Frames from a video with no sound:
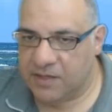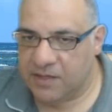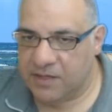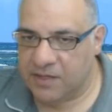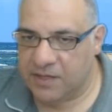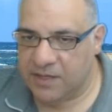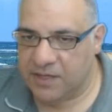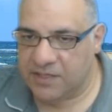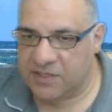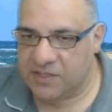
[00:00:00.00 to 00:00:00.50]

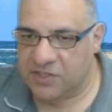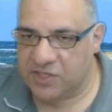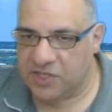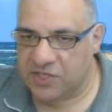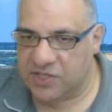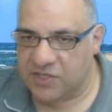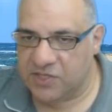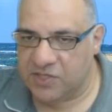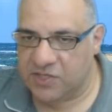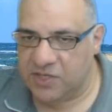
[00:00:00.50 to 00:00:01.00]
It's
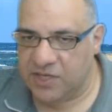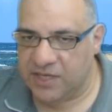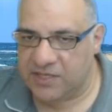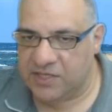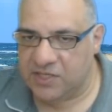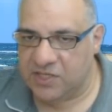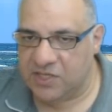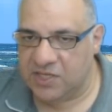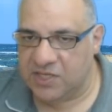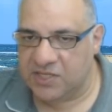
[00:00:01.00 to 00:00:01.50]
just
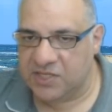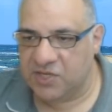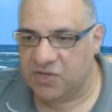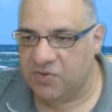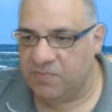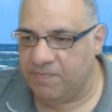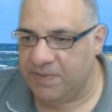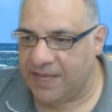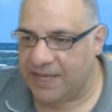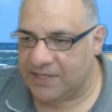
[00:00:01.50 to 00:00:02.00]
it's it's
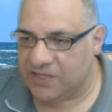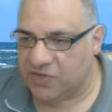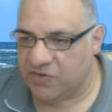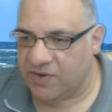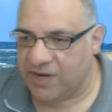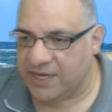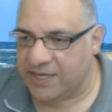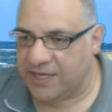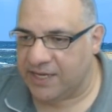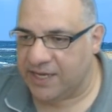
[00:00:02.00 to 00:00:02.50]
black's
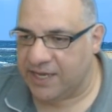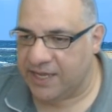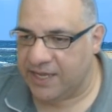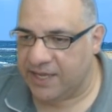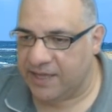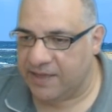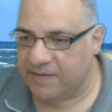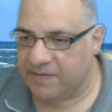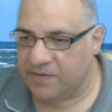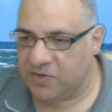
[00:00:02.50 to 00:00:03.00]
cracking
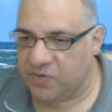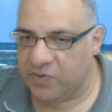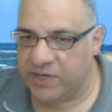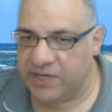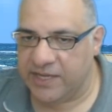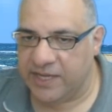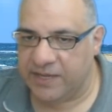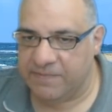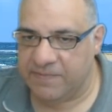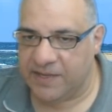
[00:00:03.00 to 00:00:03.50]
here. Queen
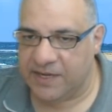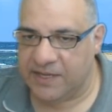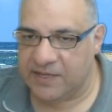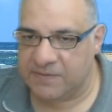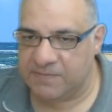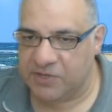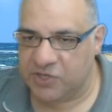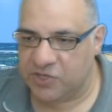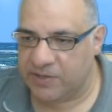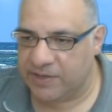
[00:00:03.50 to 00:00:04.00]
e8 allows
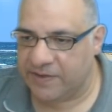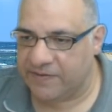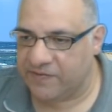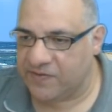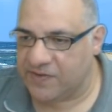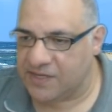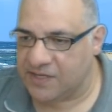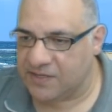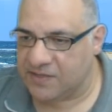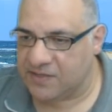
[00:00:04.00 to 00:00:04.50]
bishop
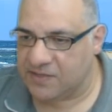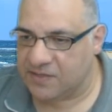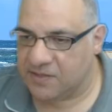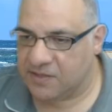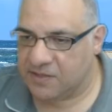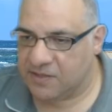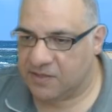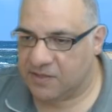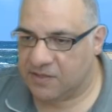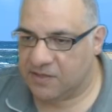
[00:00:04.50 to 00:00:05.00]
f6,
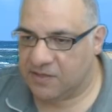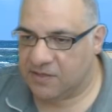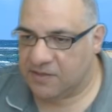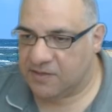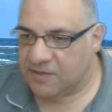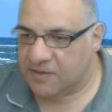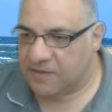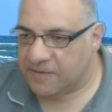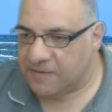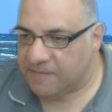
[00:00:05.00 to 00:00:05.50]

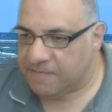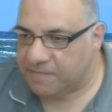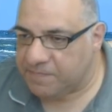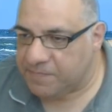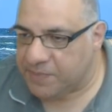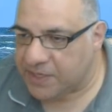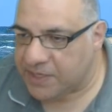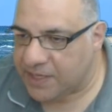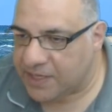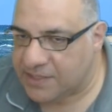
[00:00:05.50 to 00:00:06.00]

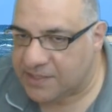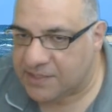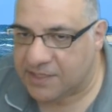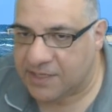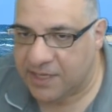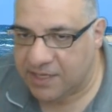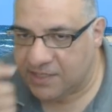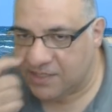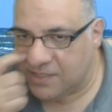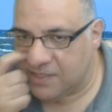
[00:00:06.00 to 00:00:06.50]
but it's
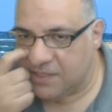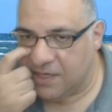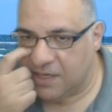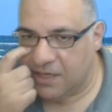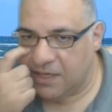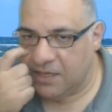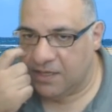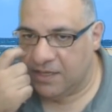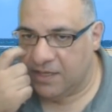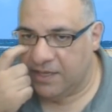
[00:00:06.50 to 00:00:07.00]
it's
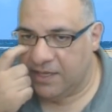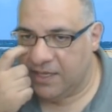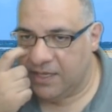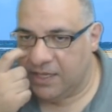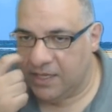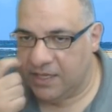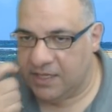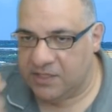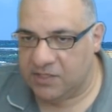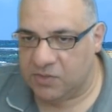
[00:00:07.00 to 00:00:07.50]
uh,
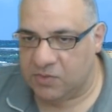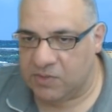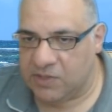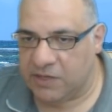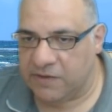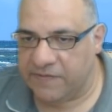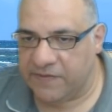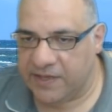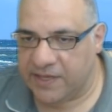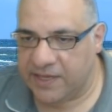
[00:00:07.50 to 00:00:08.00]
it's all
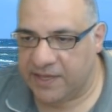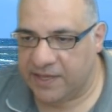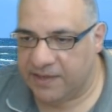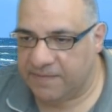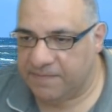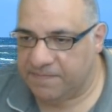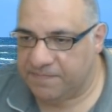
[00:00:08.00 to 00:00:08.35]
over here.